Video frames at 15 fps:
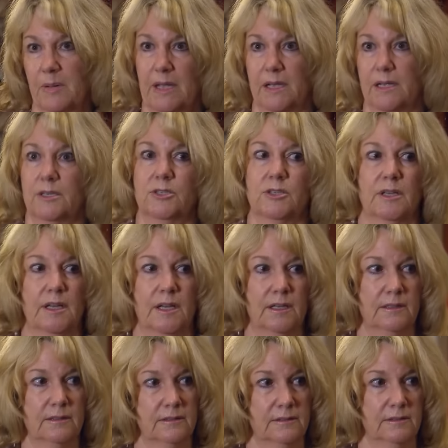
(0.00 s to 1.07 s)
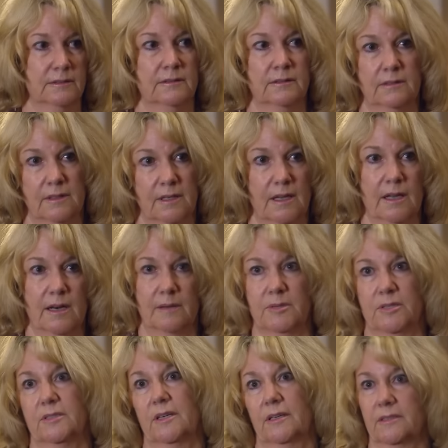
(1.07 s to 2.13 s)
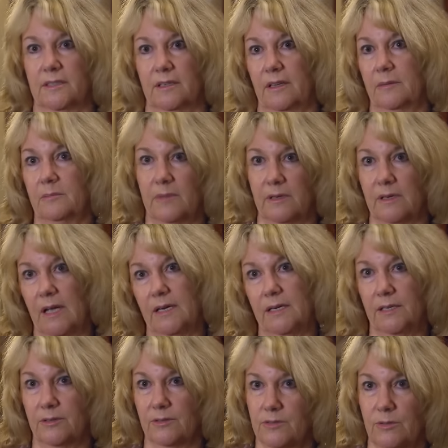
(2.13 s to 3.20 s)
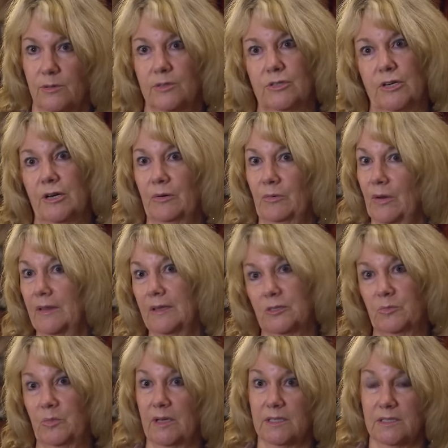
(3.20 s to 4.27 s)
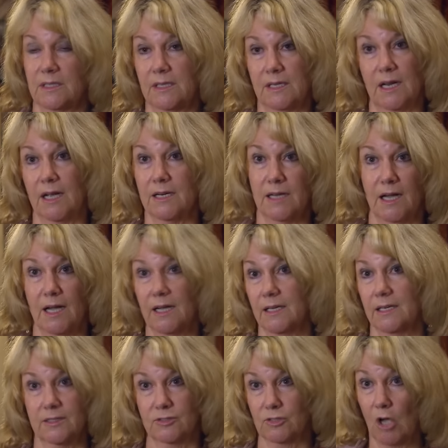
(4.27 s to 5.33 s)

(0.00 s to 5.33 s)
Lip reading: page, and I'm stuck till I'm 90 years old trying to run this place, and then I die and it's